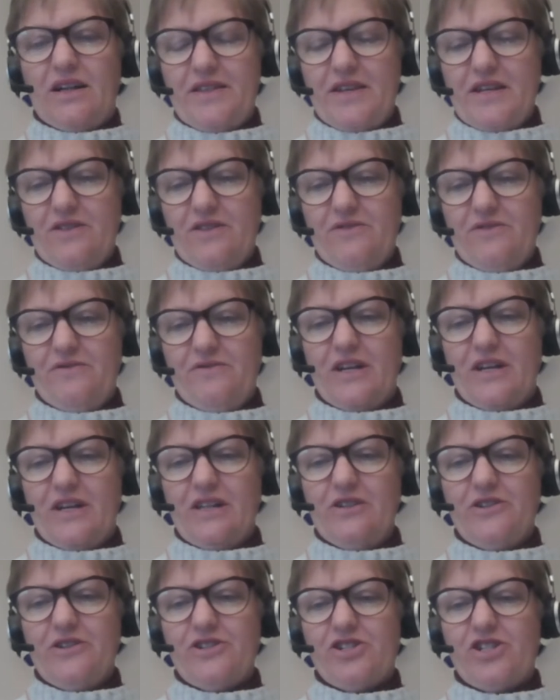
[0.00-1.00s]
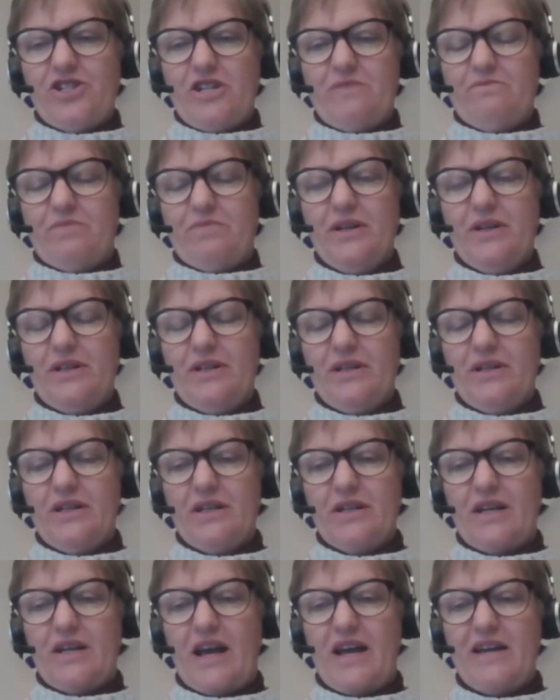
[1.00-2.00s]
I think the fellowship
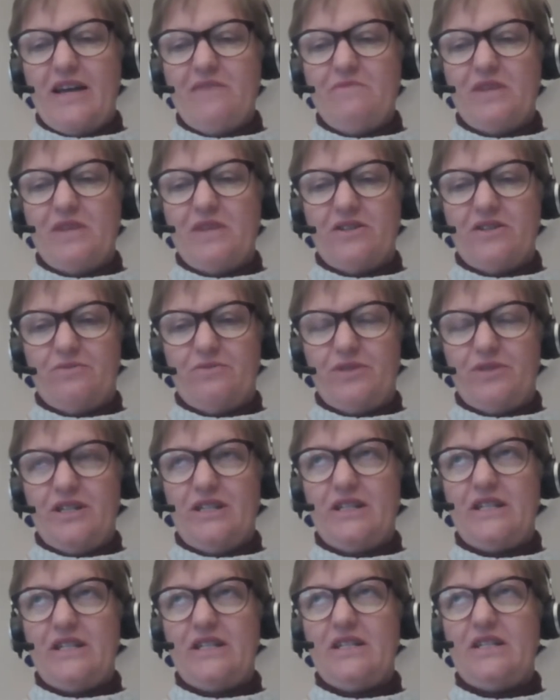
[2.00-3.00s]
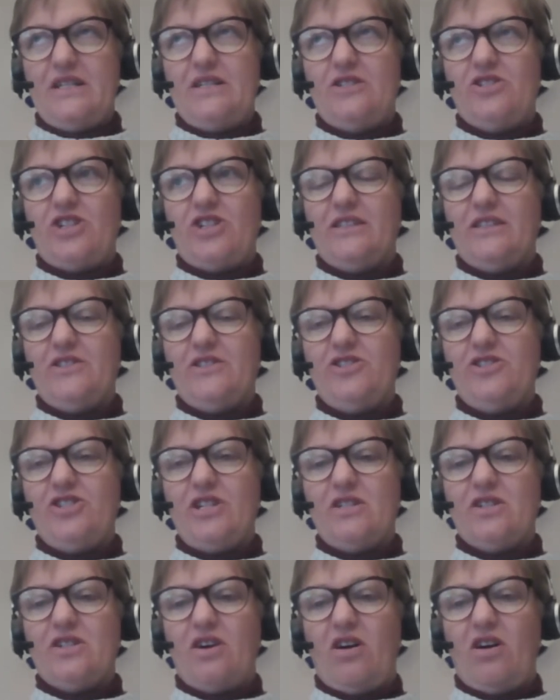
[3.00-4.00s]
came at a really
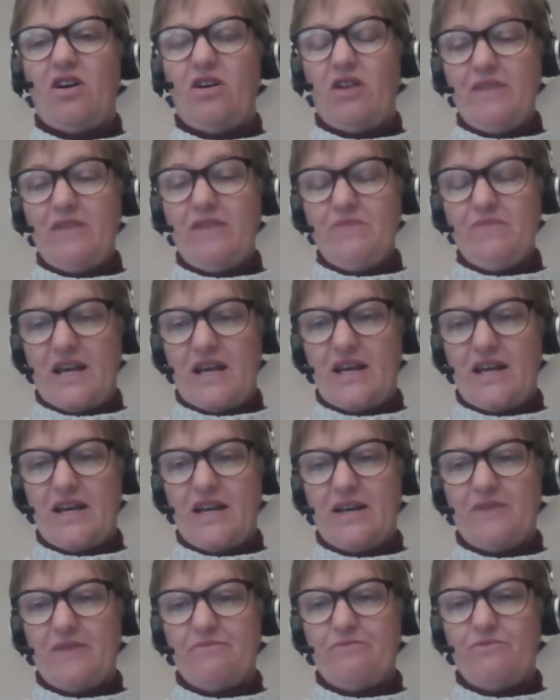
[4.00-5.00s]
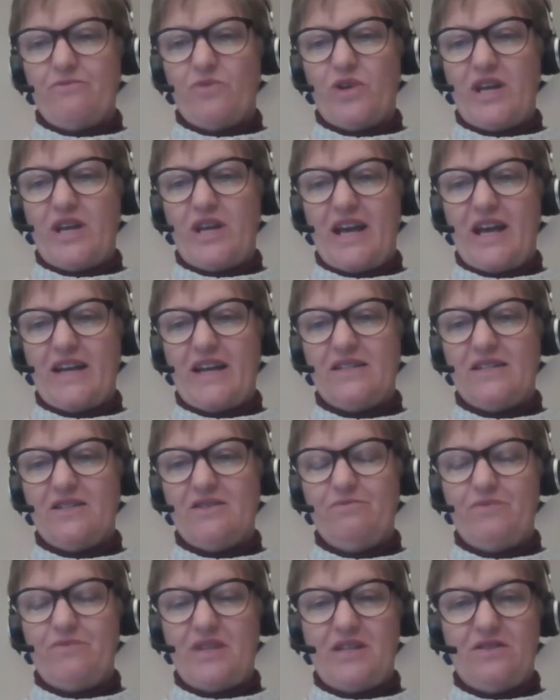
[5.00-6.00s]
challenging time. We had
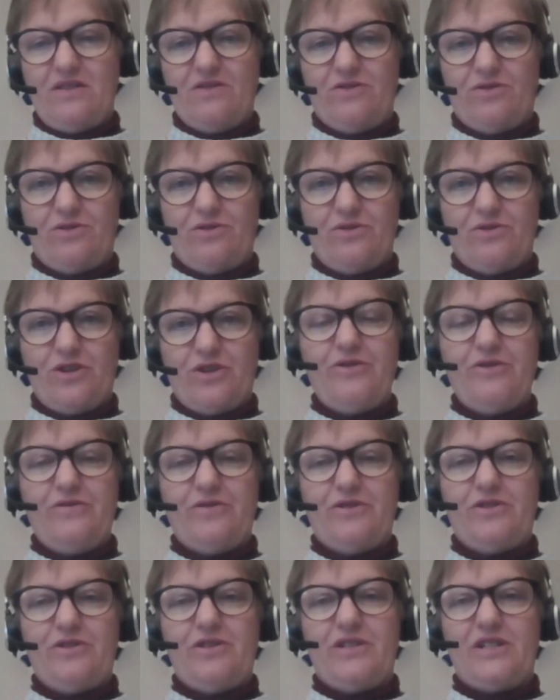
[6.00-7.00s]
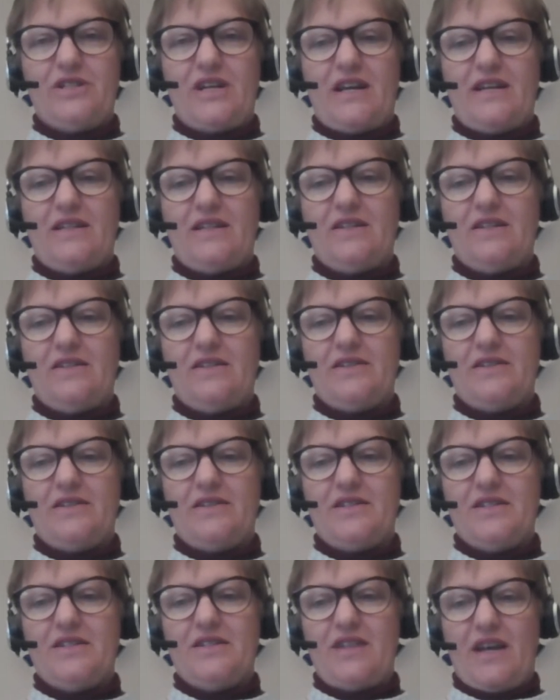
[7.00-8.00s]
been through COVID and the
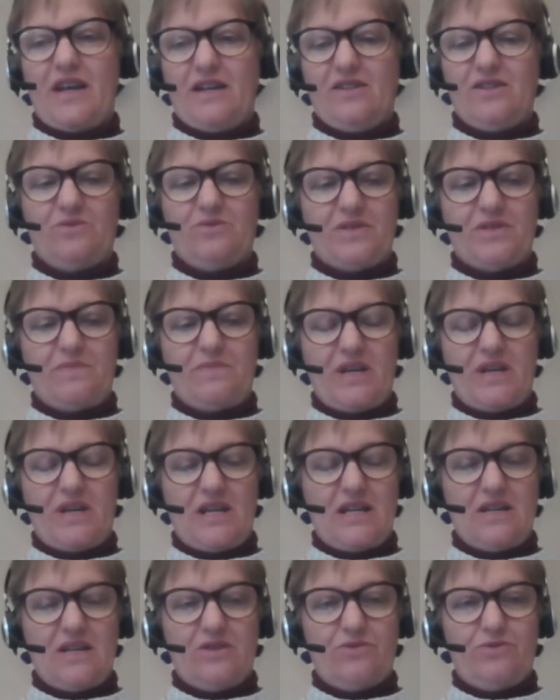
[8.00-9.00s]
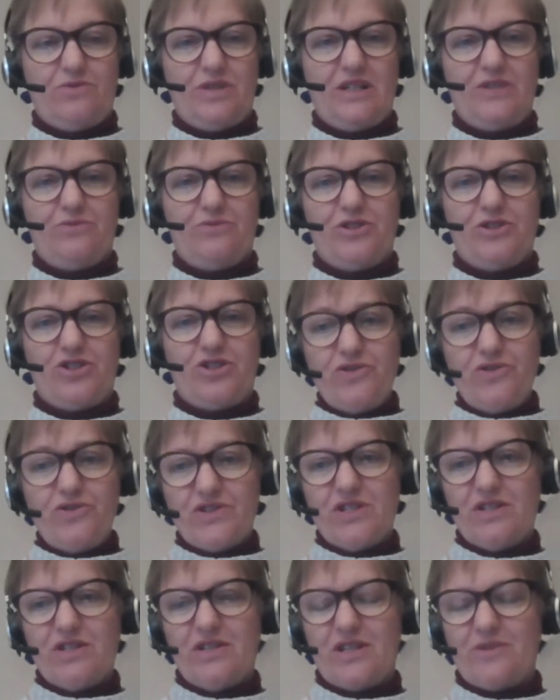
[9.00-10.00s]
sector was being really
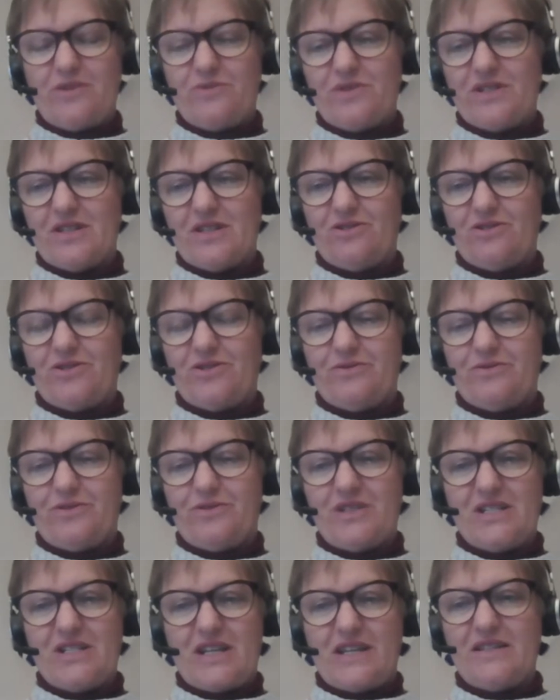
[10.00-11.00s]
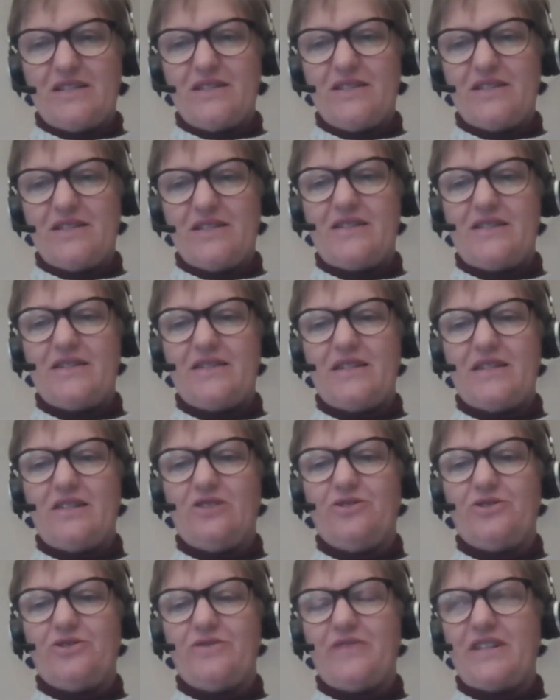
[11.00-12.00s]
reduced. There was a lot of redundancies and a
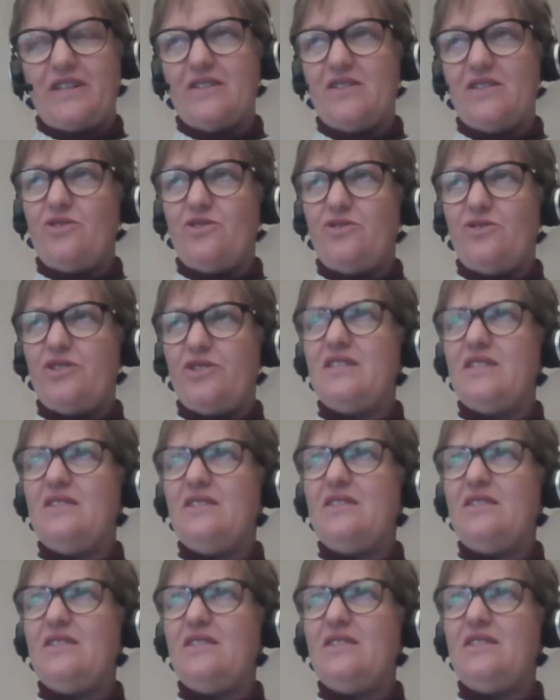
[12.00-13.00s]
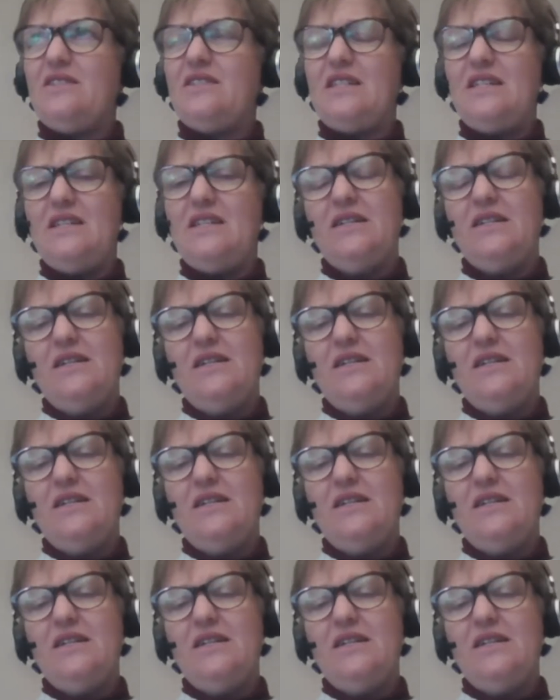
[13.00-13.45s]
lot of uncertainty.